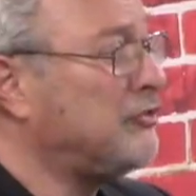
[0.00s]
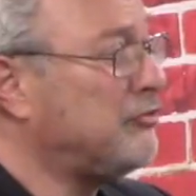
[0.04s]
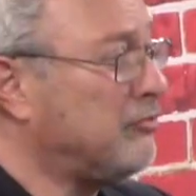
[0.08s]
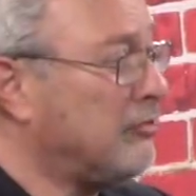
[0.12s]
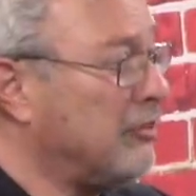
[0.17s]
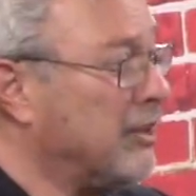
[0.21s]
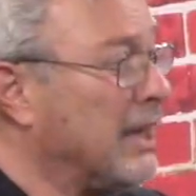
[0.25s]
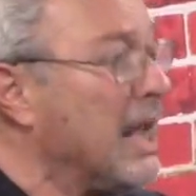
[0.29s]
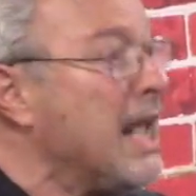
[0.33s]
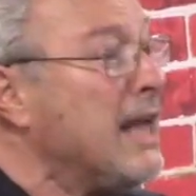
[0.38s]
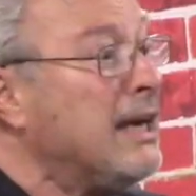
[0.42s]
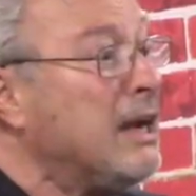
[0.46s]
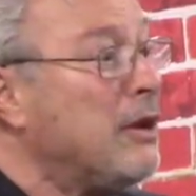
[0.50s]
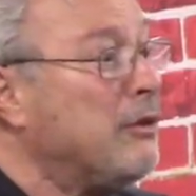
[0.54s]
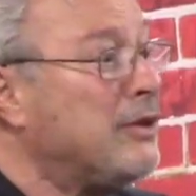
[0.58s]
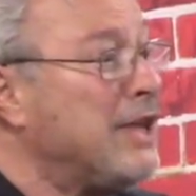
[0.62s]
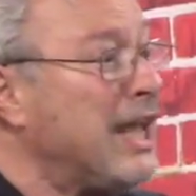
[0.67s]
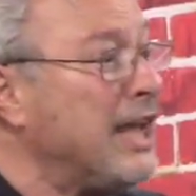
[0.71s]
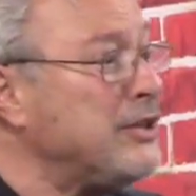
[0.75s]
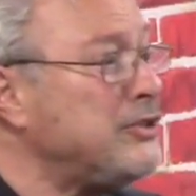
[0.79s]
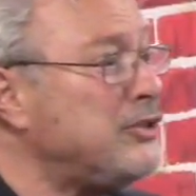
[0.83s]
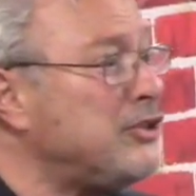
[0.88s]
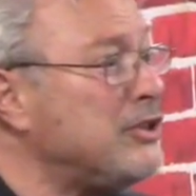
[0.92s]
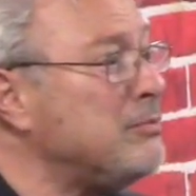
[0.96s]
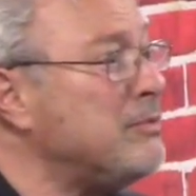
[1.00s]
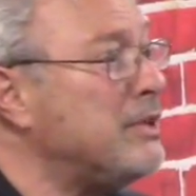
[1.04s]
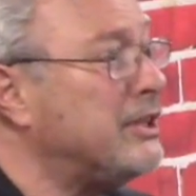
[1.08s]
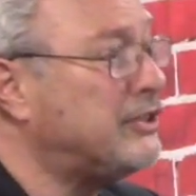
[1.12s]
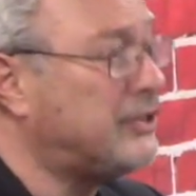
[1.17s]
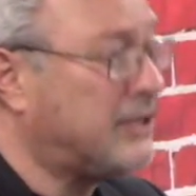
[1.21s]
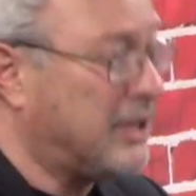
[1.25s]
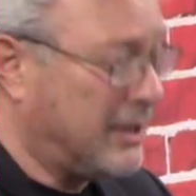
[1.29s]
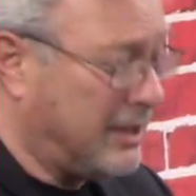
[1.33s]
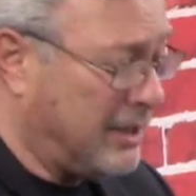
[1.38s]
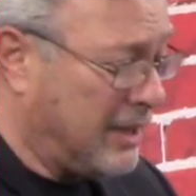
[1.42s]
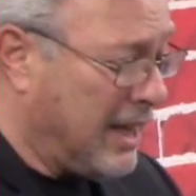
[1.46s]
trick. Now, in case you
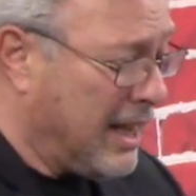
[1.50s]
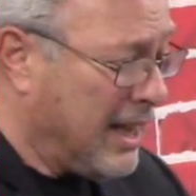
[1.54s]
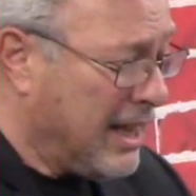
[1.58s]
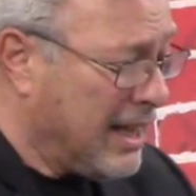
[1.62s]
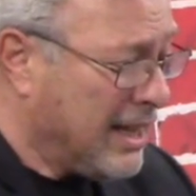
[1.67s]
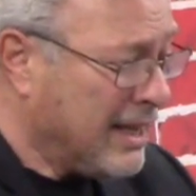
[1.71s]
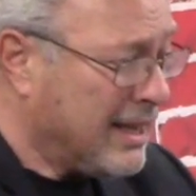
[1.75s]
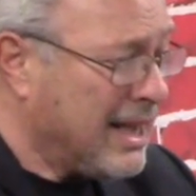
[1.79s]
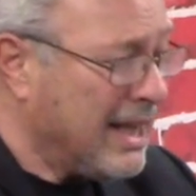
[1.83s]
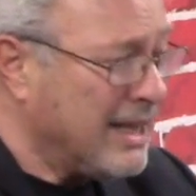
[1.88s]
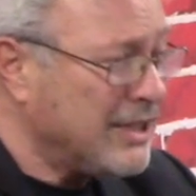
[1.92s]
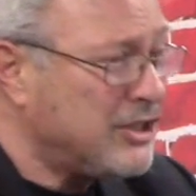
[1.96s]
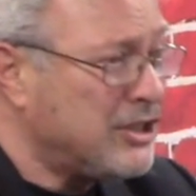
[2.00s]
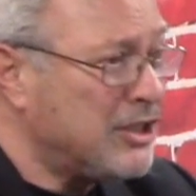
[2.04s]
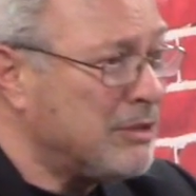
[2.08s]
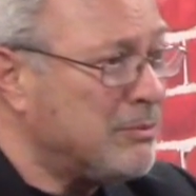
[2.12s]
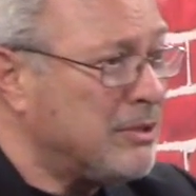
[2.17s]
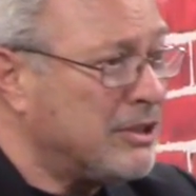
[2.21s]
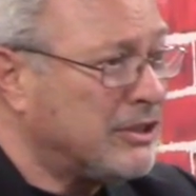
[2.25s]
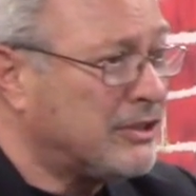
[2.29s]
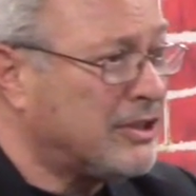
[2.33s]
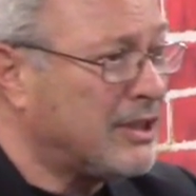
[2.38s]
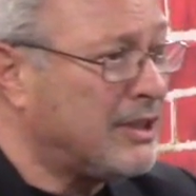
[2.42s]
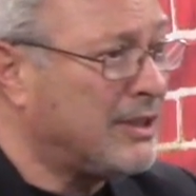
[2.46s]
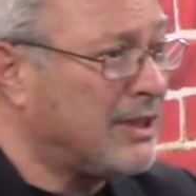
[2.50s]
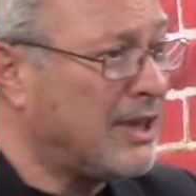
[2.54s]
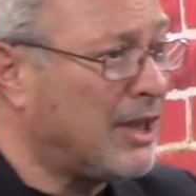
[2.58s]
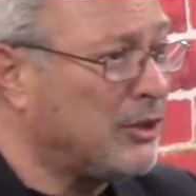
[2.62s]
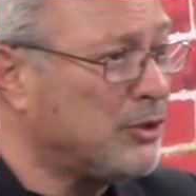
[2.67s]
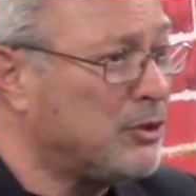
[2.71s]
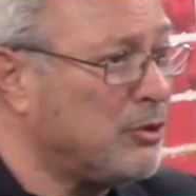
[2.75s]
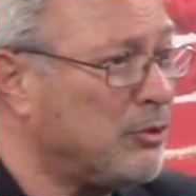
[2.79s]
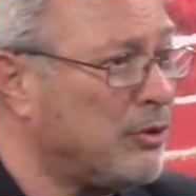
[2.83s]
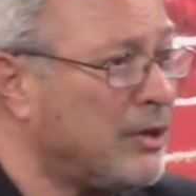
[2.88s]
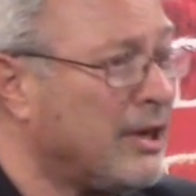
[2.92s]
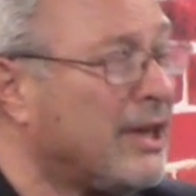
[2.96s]
missed it, I'll
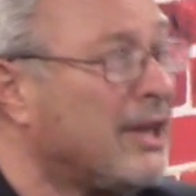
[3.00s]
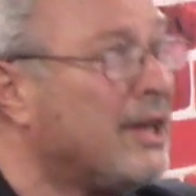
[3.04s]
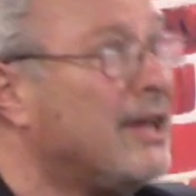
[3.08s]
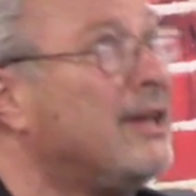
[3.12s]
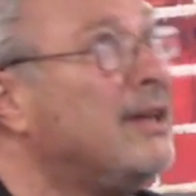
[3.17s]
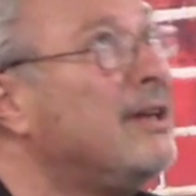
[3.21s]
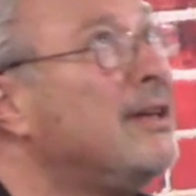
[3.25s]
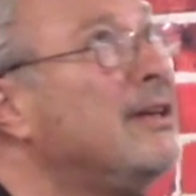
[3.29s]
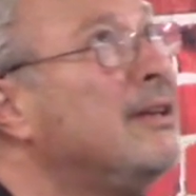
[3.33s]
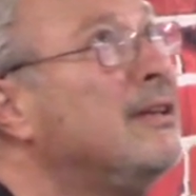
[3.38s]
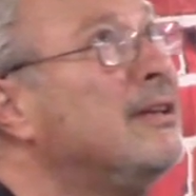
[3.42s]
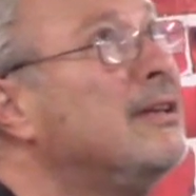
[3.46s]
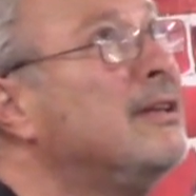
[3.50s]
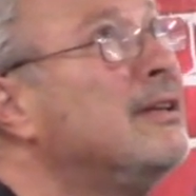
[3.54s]
do it again.